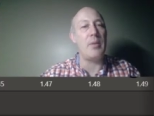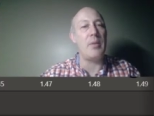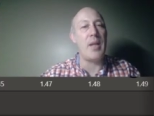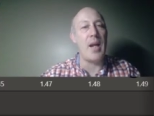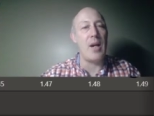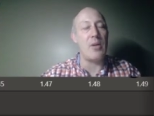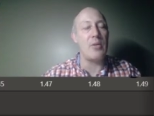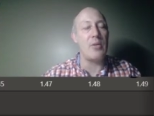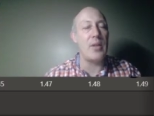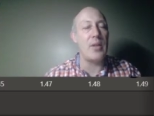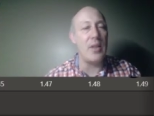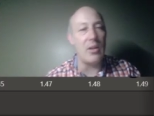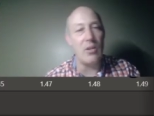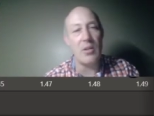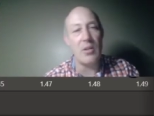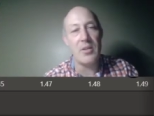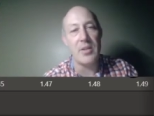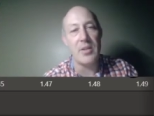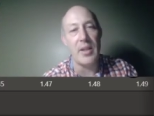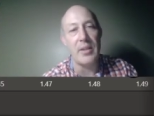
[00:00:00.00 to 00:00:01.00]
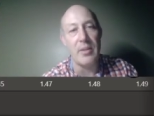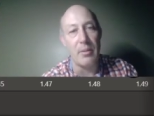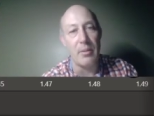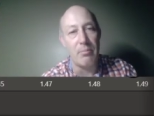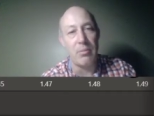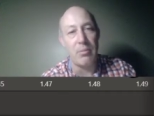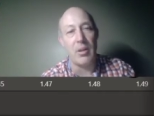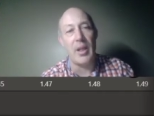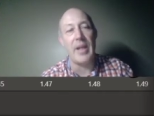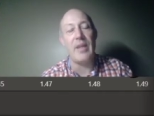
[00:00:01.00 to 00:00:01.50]
Calgary looks like they're
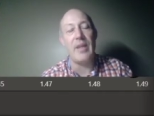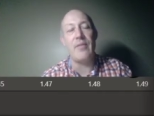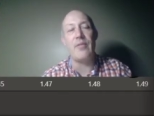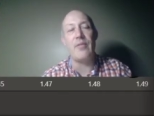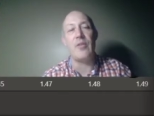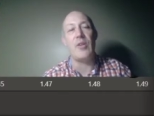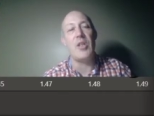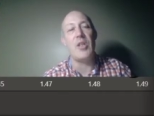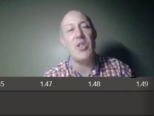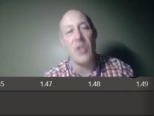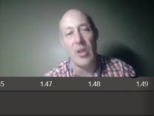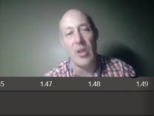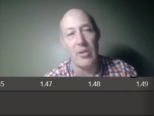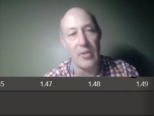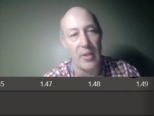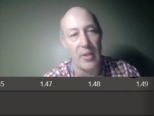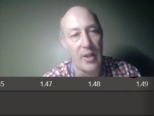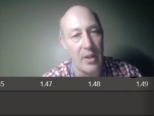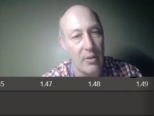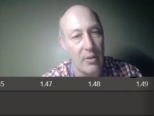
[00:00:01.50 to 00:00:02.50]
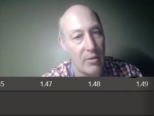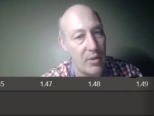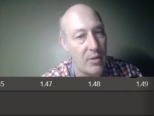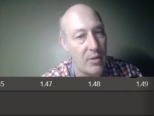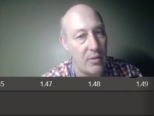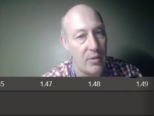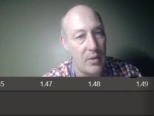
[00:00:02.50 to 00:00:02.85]
playing for each other now, though.